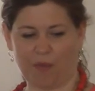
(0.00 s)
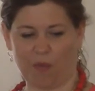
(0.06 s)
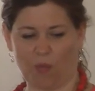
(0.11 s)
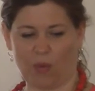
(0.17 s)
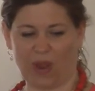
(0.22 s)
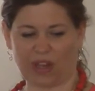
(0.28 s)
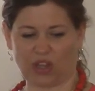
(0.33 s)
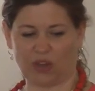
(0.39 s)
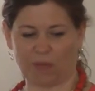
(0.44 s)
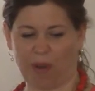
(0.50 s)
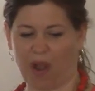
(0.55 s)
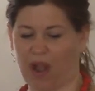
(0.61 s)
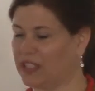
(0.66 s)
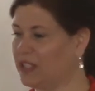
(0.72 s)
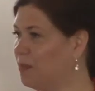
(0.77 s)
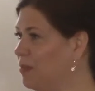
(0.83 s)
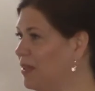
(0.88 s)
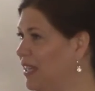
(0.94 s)
what could
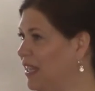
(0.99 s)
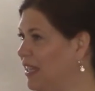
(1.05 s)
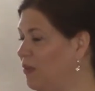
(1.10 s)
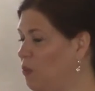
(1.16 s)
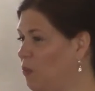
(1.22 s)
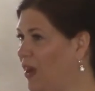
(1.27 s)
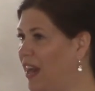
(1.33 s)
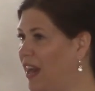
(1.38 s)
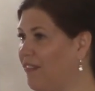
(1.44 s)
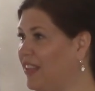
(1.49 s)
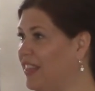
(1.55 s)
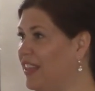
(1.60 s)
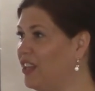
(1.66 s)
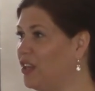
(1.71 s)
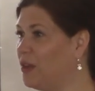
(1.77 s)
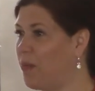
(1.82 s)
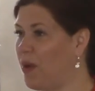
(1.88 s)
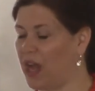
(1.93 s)
possibly, what
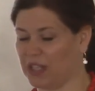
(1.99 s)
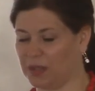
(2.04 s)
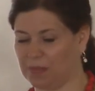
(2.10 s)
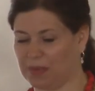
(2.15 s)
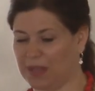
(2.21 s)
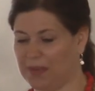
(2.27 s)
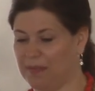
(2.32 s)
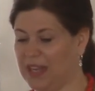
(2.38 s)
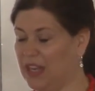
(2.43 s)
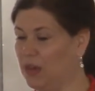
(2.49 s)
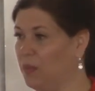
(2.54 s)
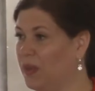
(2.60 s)
everything could possibly mean.